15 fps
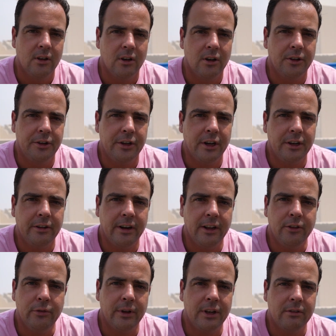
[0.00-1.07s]
On the other
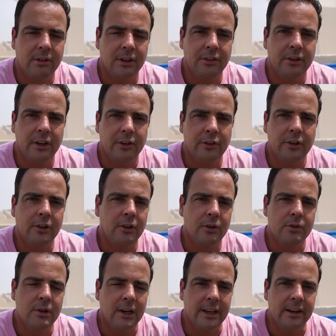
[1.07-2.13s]
hand, when the water does not
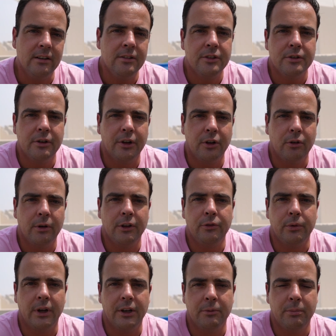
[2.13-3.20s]
look clear, you can always
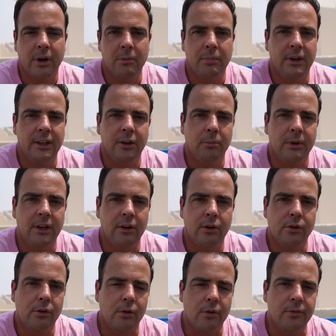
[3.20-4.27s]
run the pump a little bit
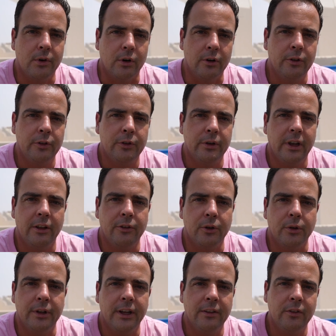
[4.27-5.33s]
longer, of course, to get
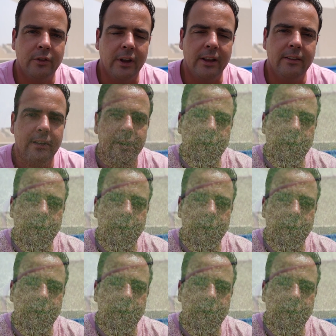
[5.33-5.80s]
all that sand and